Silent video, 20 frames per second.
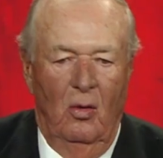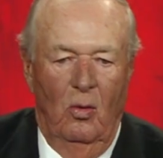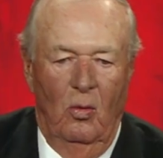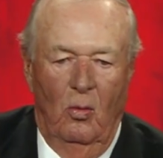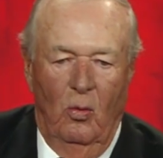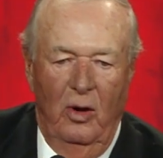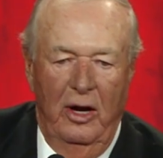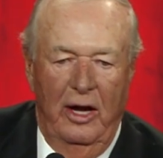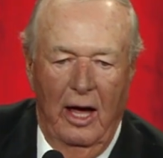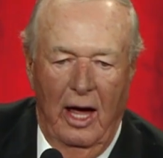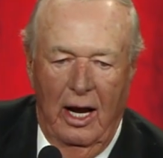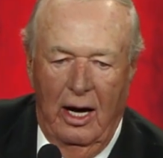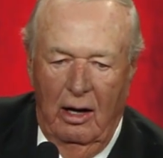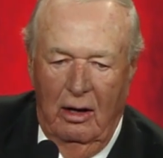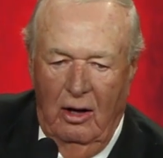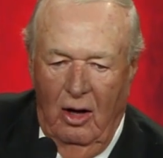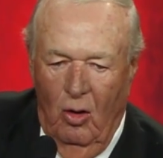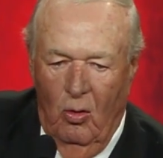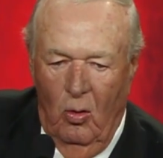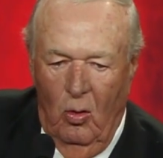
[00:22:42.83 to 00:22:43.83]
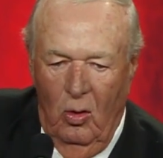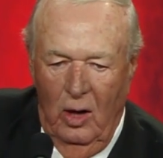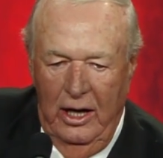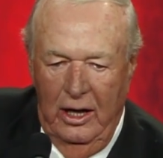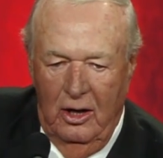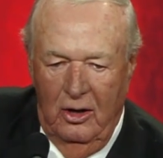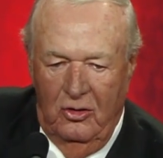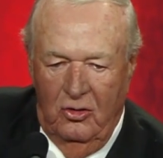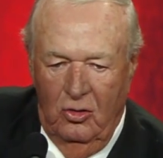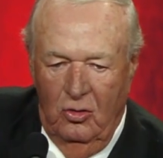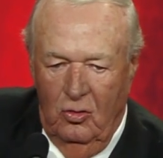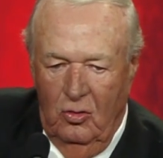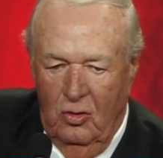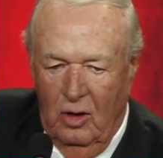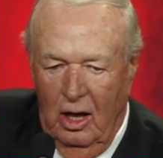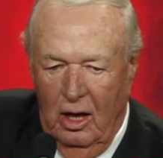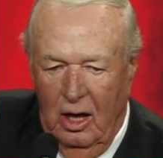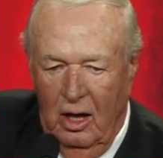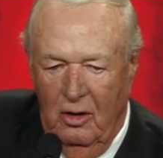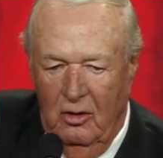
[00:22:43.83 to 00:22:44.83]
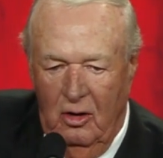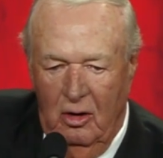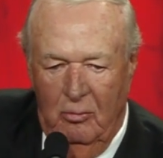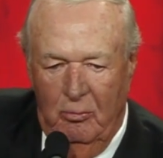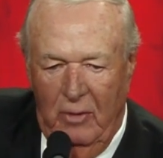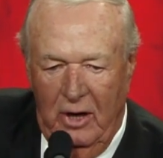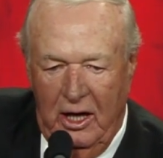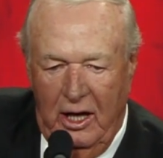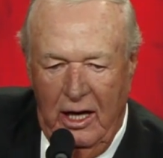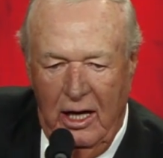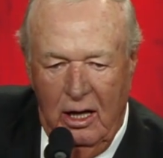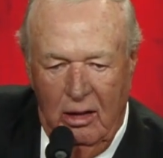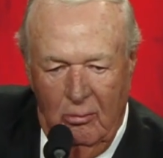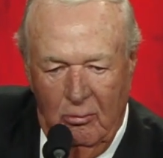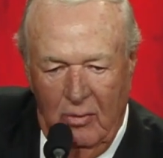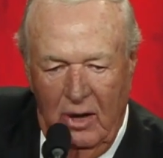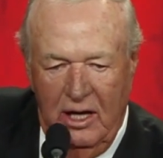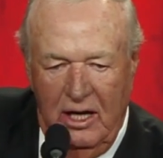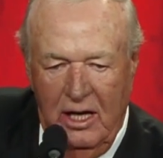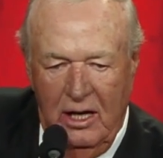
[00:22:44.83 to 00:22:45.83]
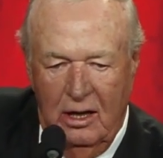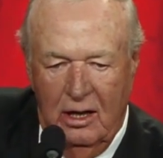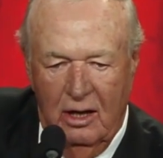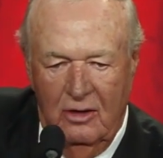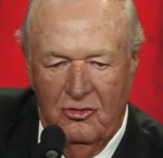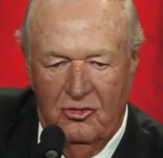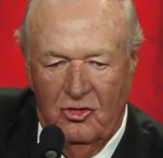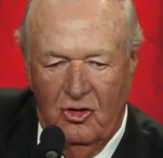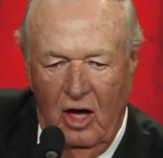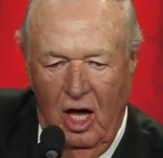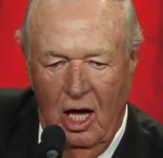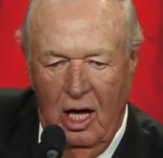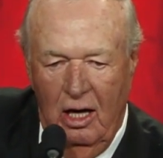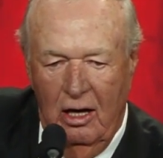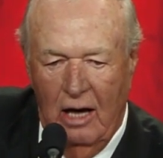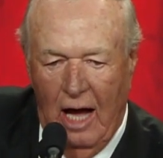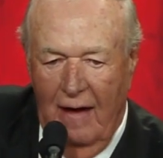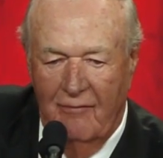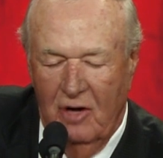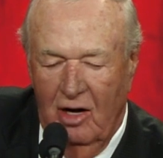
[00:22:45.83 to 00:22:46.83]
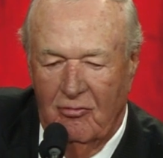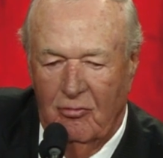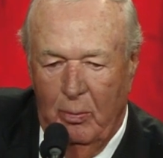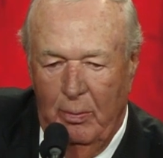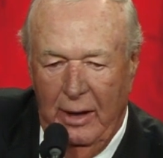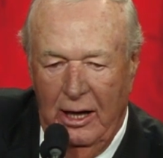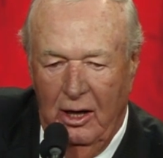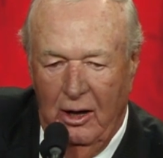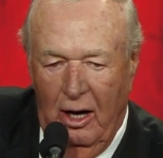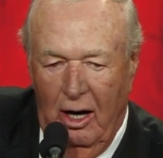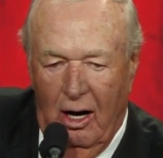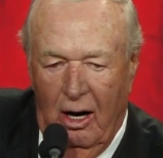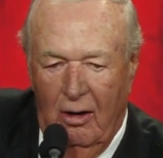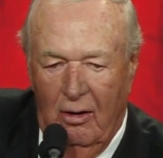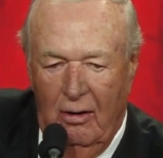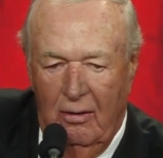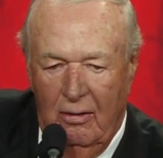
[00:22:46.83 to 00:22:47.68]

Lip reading: we got to go into the Mohican Sun. I've never been there.